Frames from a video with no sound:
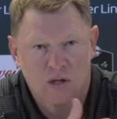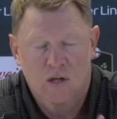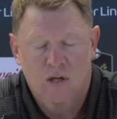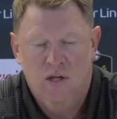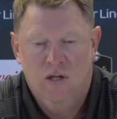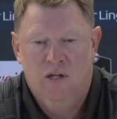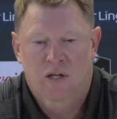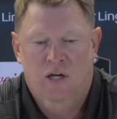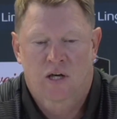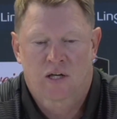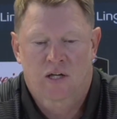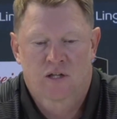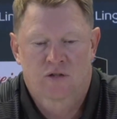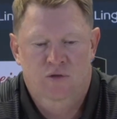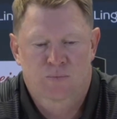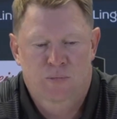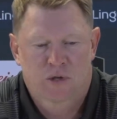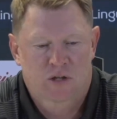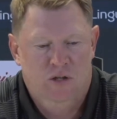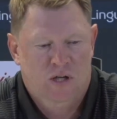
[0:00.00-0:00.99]
Yeah,
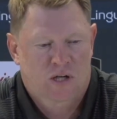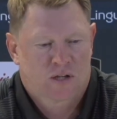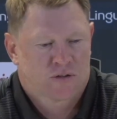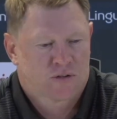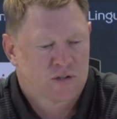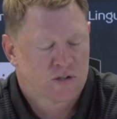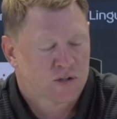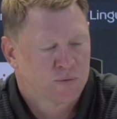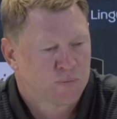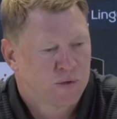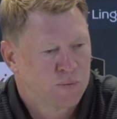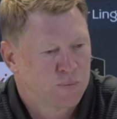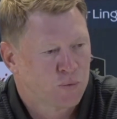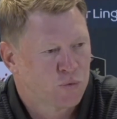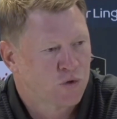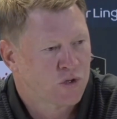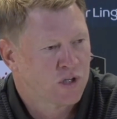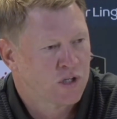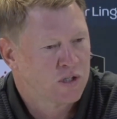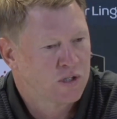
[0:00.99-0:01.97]
he's a better athlete than
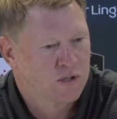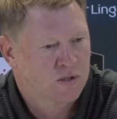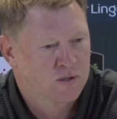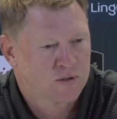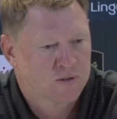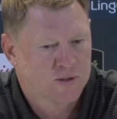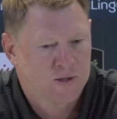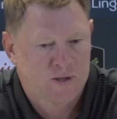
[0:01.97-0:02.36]
people think.